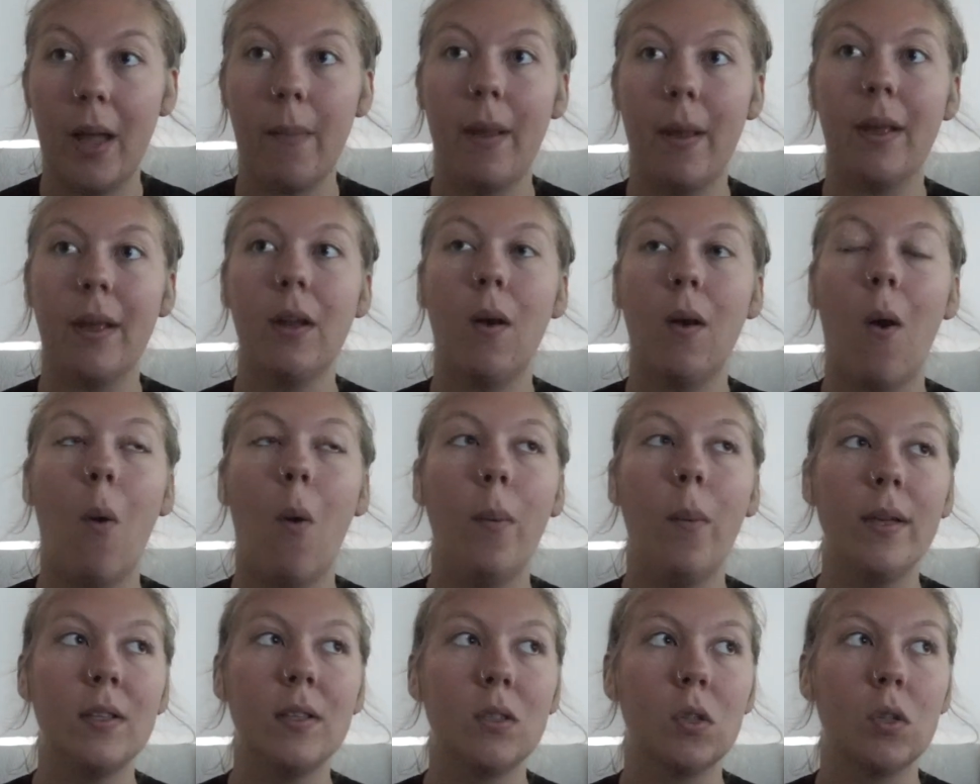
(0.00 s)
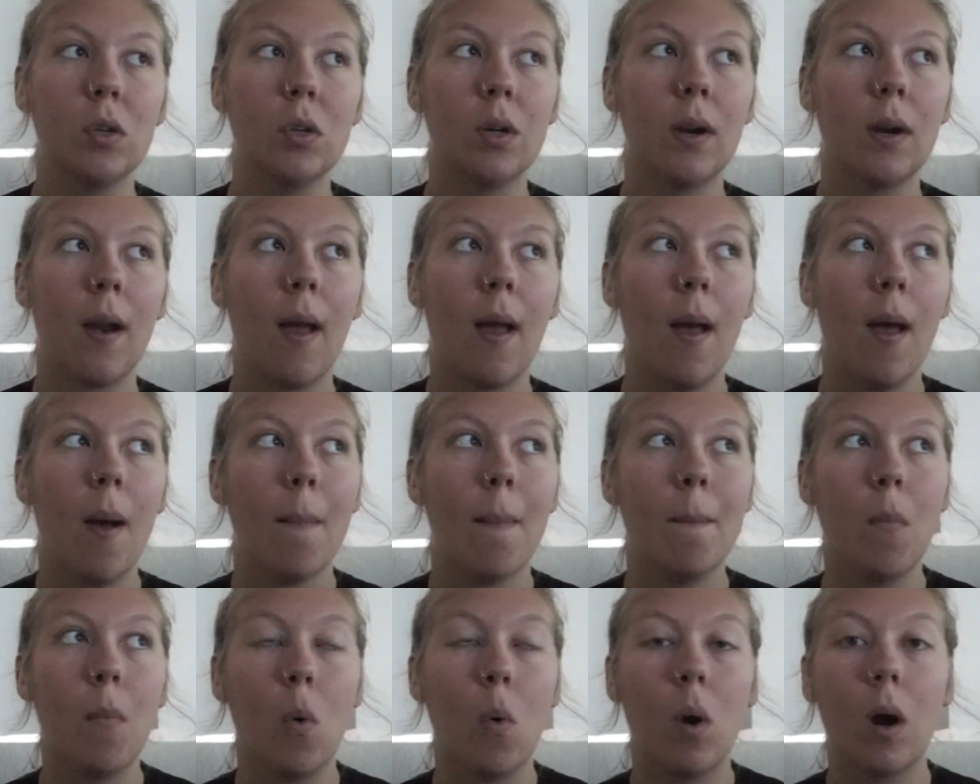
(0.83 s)
I could always learn
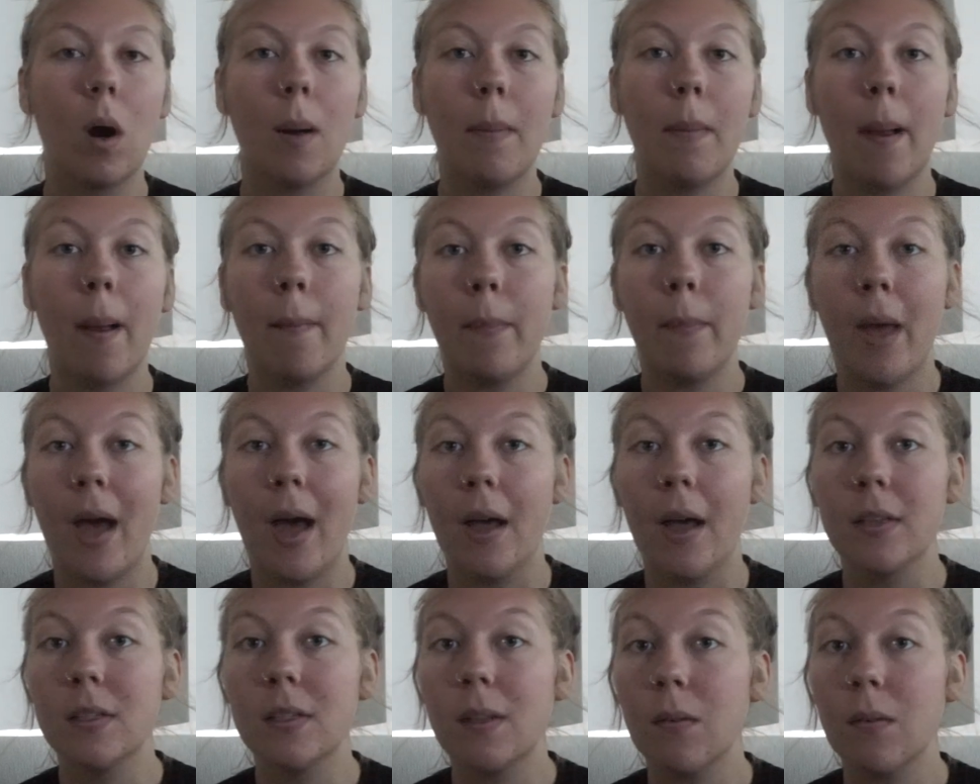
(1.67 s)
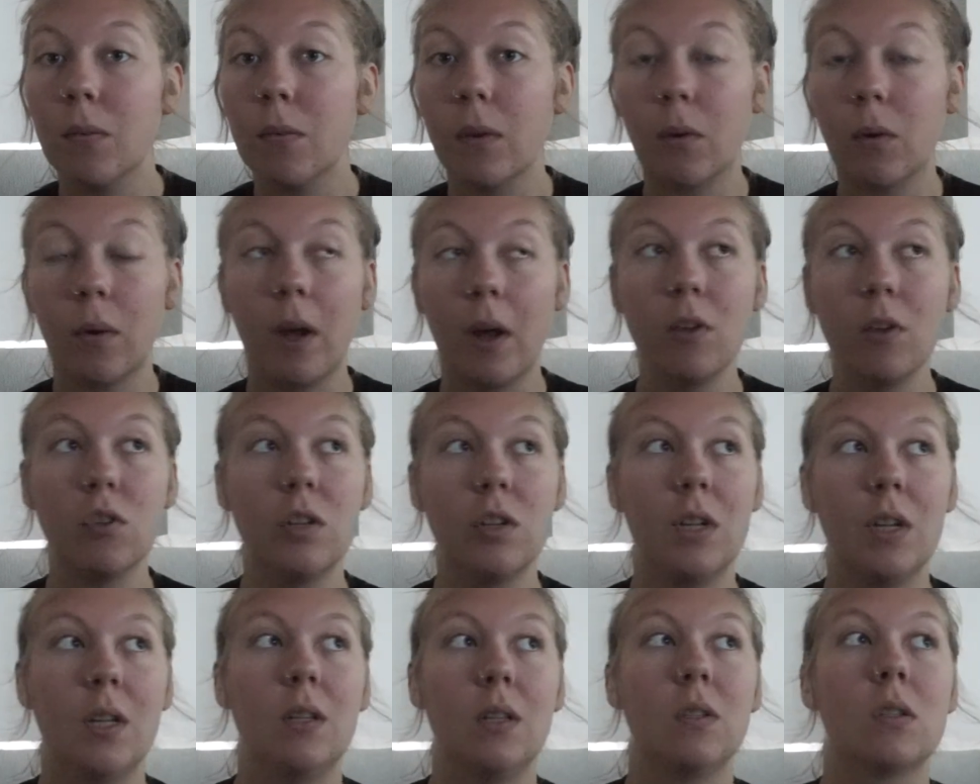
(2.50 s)
more about past life
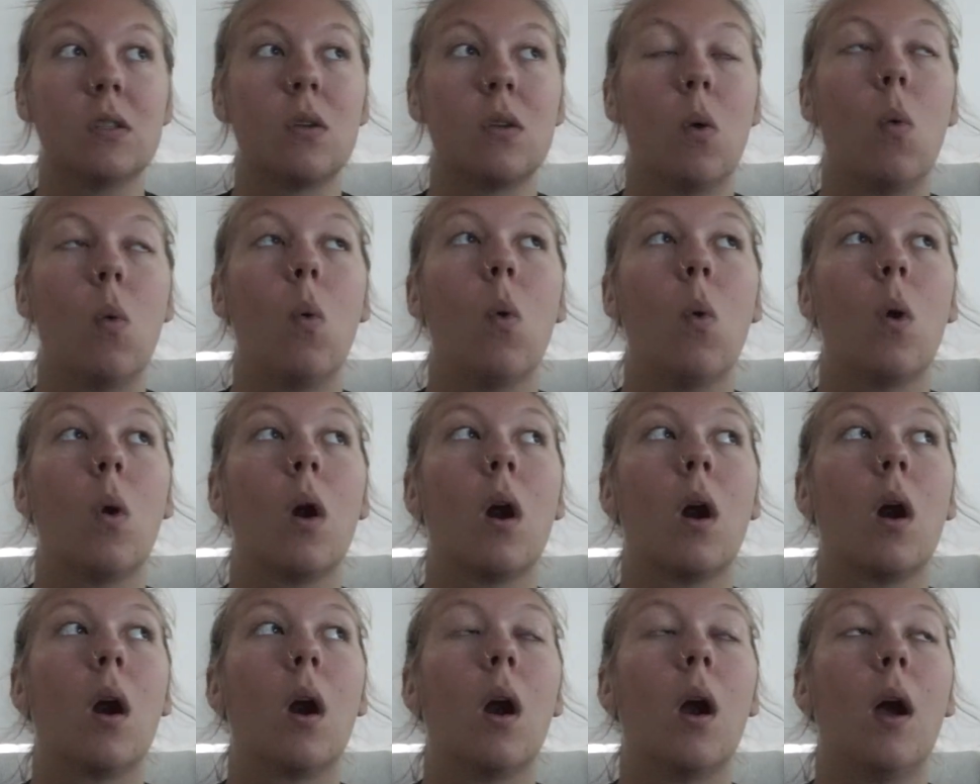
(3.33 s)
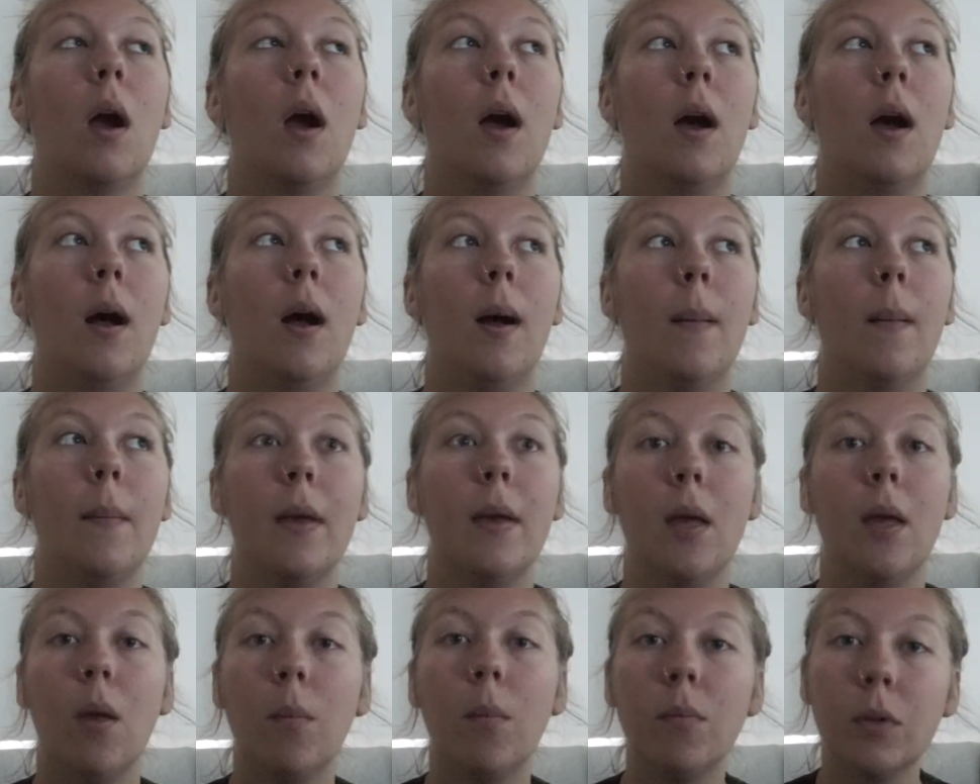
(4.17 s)
regressions, or
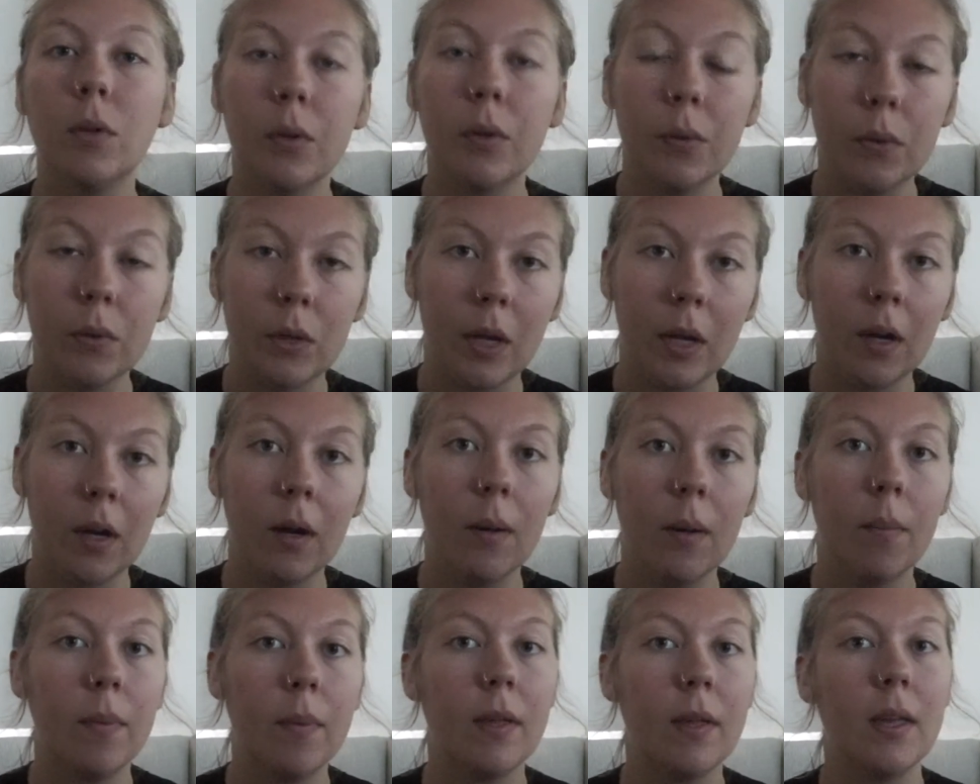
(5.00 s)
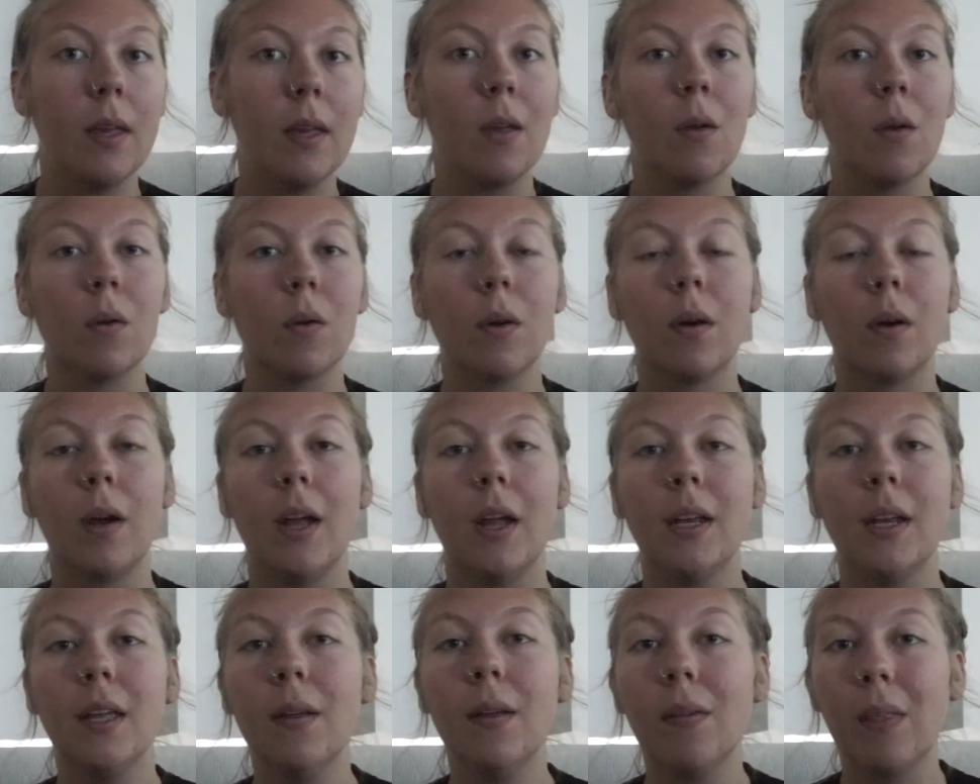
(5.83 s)
hypnotherapy, or
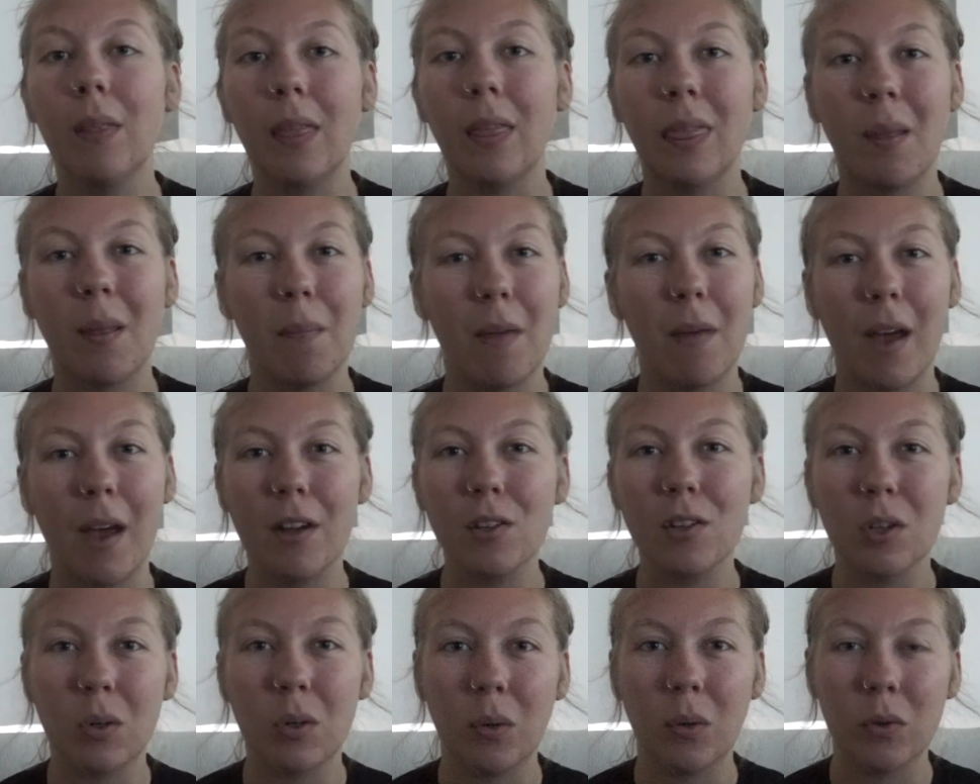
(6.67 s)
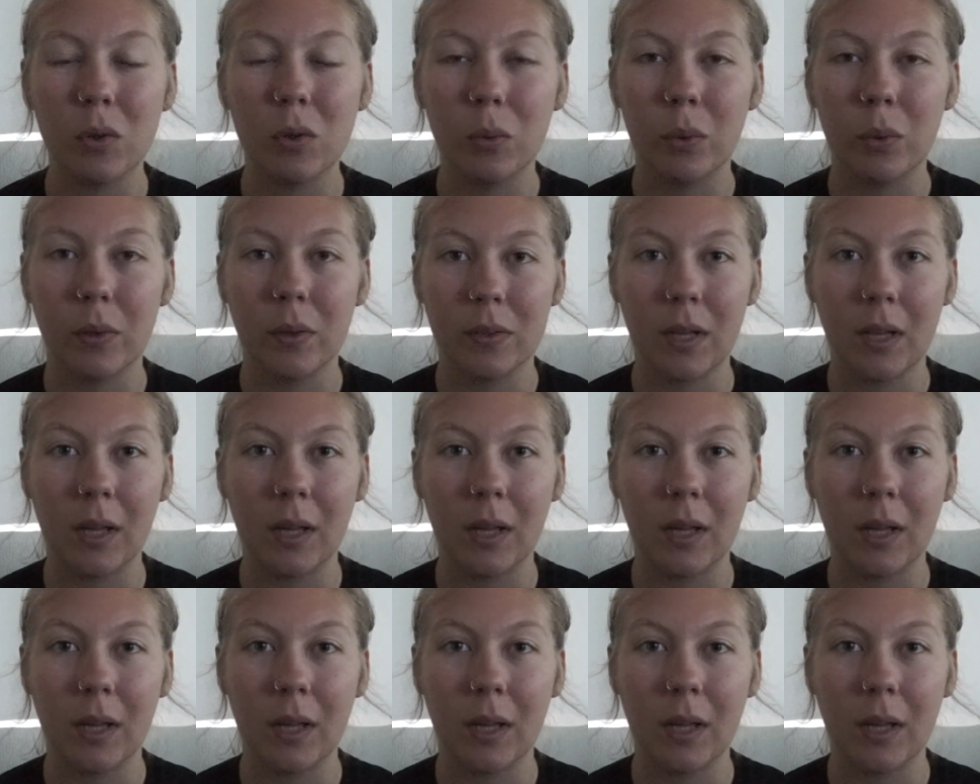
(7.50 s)
any of like the magical tools.